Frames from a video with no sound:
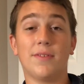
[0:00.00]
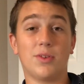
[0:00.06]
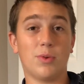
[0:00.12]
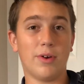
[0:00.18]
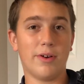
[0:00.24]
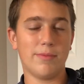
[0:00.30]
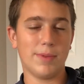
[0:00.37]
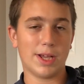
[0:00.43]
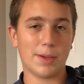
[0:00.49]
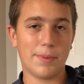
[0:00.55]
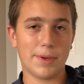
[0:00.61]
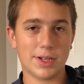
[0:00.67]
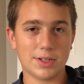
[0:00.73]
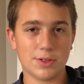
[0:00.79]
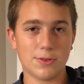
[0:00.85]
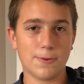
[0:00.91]
12
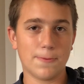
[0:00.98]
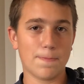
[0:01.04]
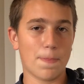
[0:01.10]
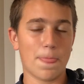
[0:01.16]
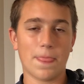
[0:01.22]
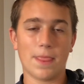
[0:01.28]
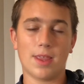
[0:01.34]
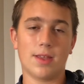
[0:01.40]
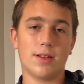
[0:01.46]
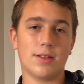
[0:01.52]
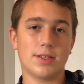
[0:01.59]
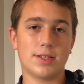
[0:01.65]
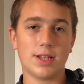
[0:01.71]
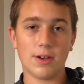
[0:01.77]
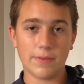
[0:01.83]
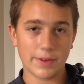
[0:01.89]
megapixel
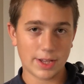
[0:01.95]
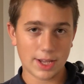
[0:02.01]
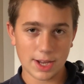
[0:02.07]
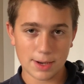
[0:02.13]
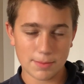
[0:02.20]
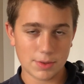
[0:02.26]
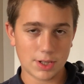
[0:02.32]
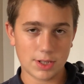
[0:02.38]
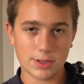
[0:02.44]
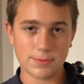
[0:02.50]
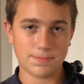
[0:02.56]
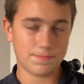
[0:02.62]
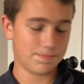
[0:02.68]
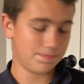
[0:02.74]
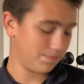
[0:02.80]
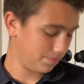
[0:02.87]
selfie camera,
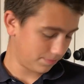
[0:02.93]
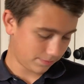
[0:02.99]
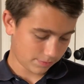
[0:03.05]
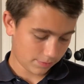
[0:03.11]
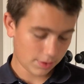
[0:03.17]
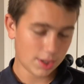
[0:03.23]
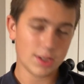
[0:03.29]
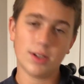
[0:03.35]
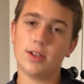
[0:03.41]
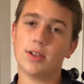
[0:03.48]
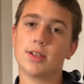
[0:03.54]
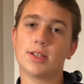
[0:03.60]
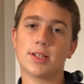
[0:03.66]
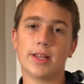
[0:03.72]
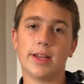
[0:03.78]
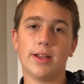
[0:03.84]

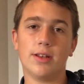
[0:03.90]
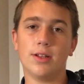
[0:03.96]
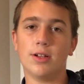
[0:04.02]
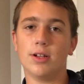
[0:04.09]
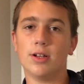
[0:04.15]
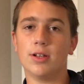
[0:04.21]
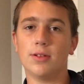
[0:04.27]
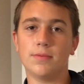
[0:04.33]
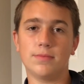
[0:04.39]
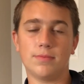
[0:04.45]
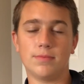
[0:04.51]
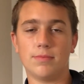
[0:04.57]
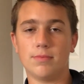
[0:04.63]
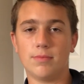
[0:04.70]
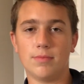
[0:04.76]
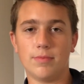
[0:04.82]
standard,
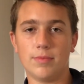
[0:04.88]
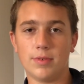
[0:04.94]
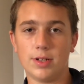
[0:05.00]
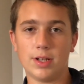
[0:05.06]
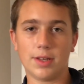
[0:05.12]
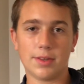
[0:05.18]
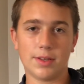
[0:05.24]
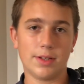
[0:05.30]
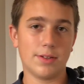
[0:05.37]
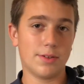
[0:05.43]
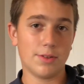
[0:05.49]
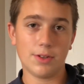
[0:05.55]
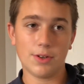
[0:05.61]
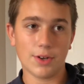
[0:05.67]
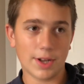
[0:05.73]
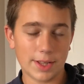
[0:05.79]
nothing too
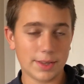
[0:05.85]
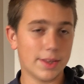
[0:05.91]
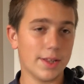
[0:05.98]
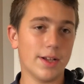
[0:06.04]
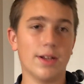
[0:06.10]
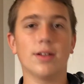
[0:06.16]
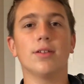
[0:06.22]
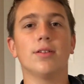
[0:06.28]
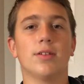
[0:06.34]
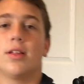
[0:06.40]
great there.